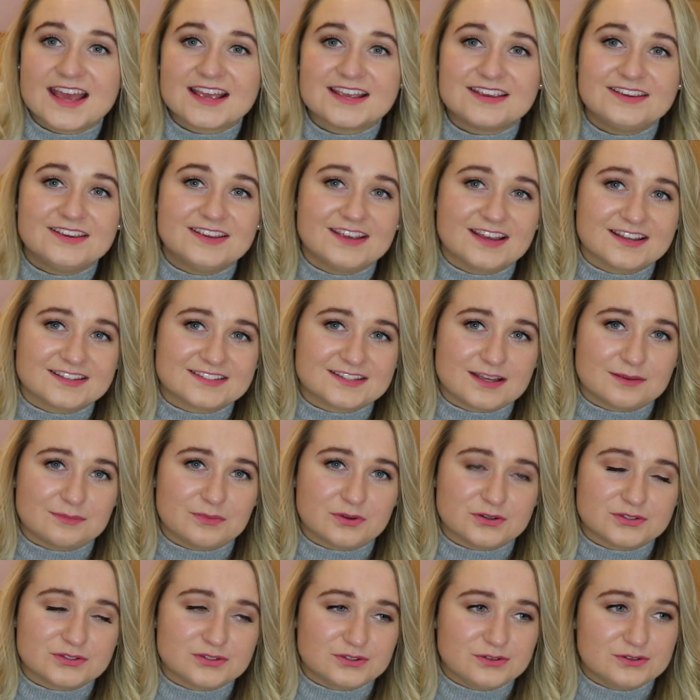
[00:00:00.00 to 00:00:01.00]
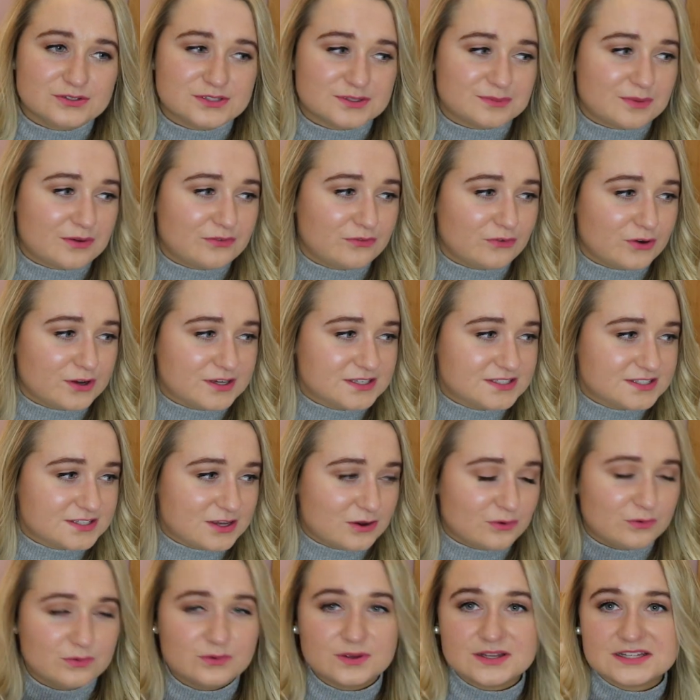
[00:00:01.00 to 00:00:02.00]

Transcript: yes, I'm also losing my voice, so